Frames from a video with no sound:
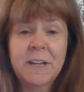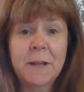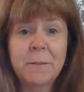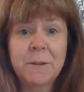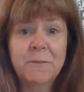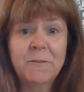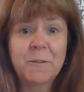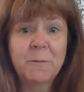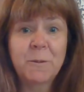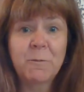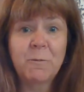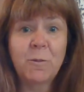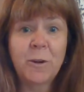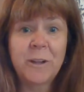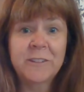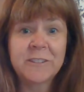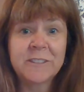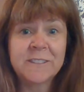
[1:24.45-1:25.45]
coming from the
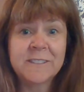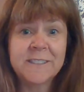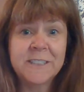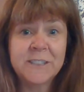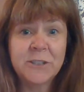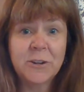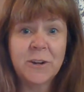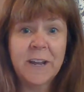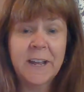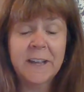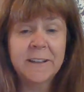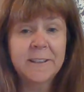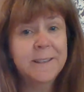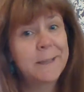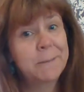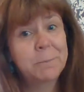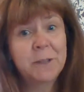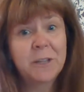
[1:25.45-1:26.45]
voices in your
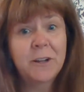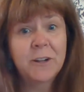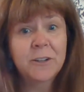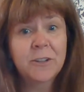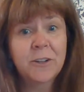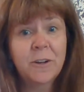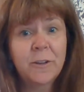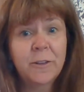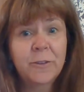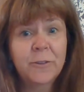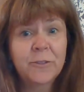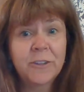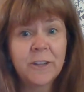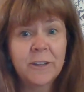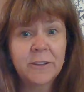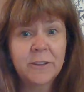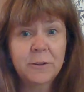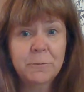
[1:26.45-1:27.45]
head that belong to all those
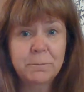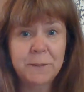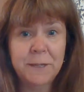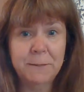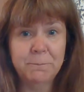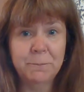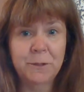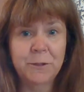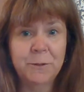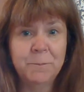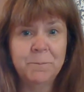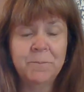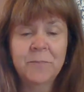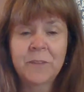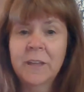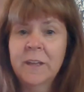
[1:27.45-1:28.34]
other people